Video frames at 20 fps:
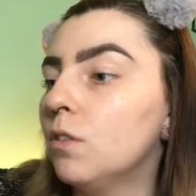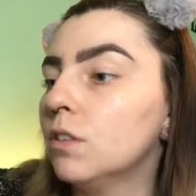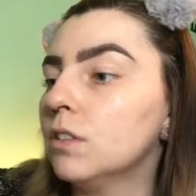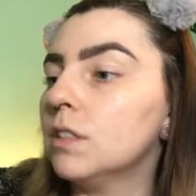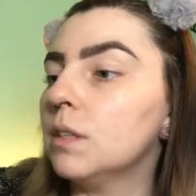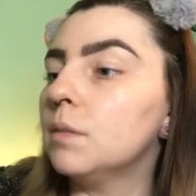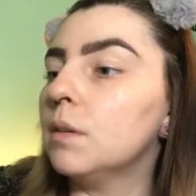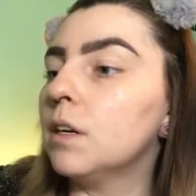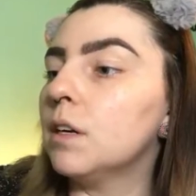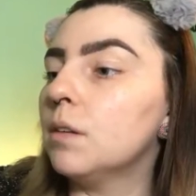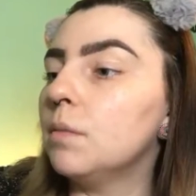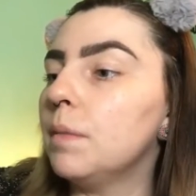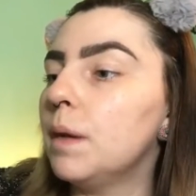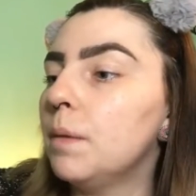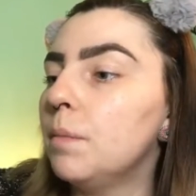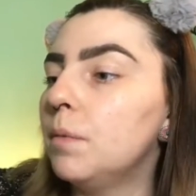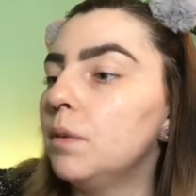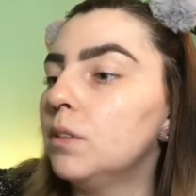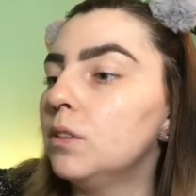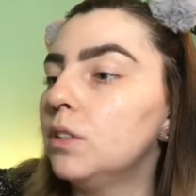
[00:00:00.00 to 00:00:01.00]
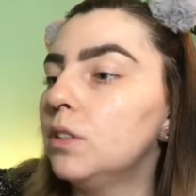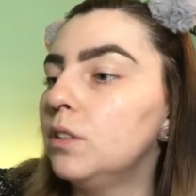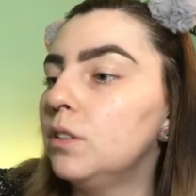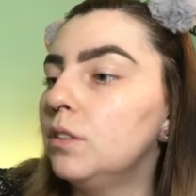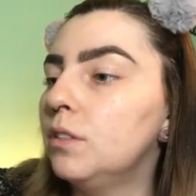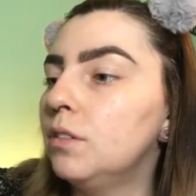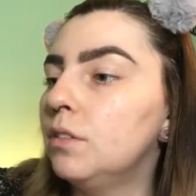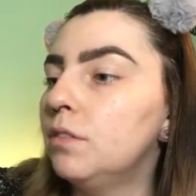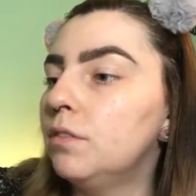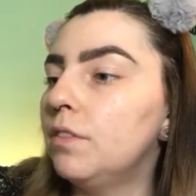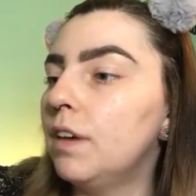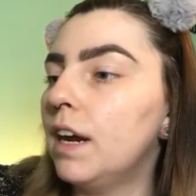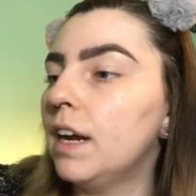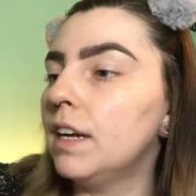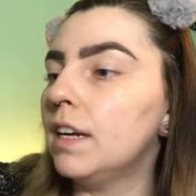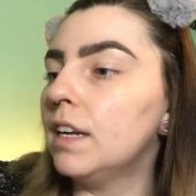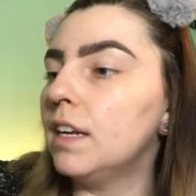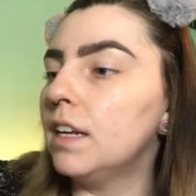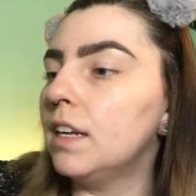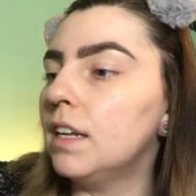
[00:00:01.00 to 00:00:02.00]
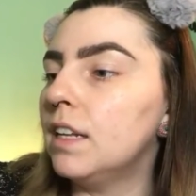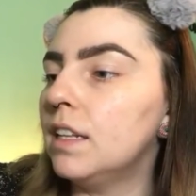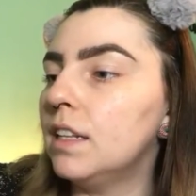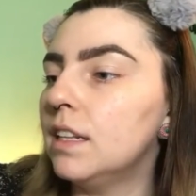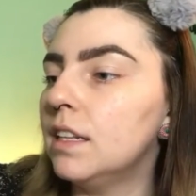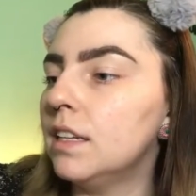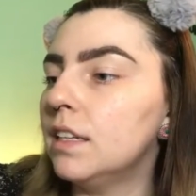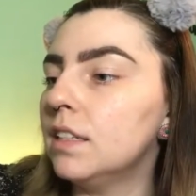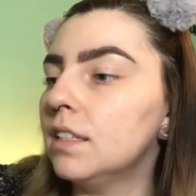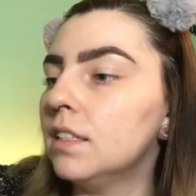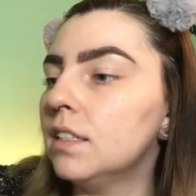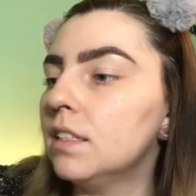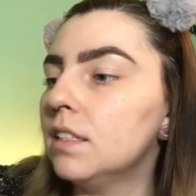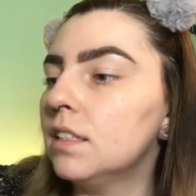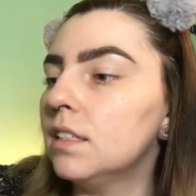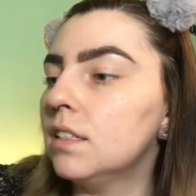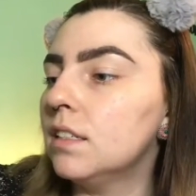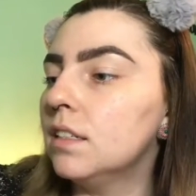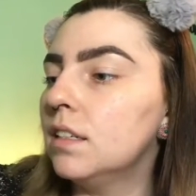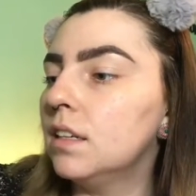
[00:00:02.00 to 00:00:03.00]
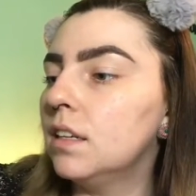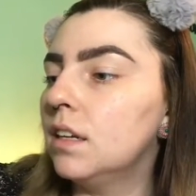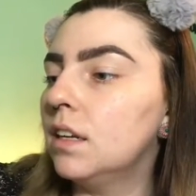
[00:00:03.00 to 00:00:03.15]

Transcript: course I'm not going to be able to find it in this